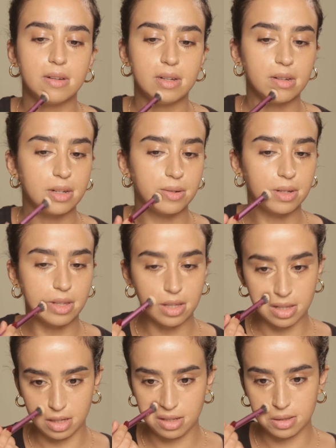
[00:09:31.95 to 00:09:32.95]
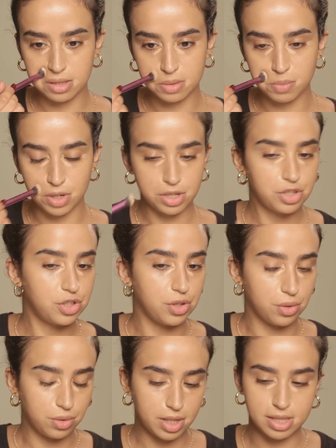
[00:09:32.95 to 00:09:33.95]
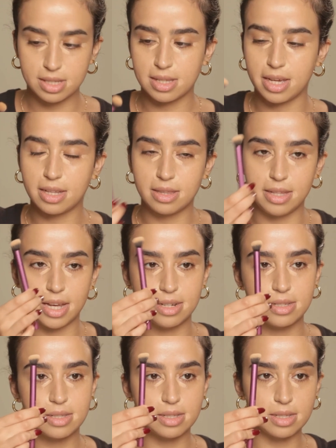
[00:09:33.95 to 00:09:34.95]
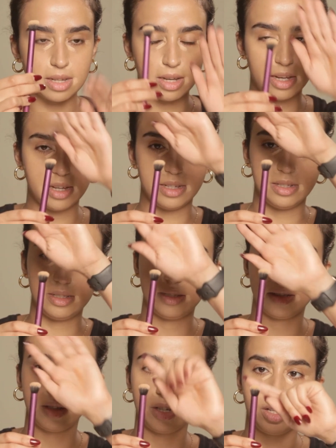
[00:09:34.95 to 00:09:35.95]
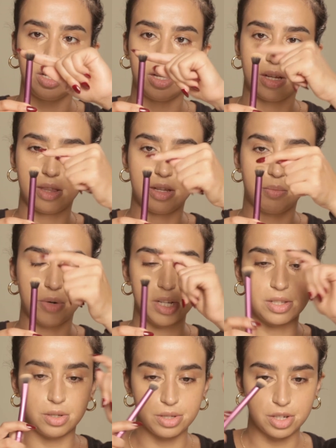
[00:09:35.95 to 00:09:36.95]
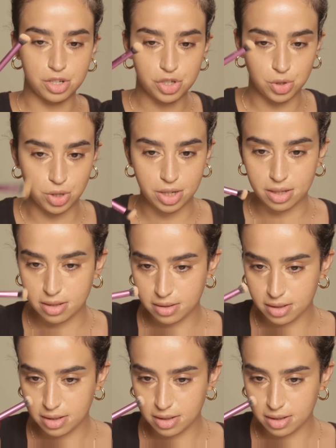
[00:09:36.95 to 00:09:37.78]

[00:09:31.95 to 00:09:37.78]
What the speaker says: I really like this brush too because it's like dense and the bristles are short.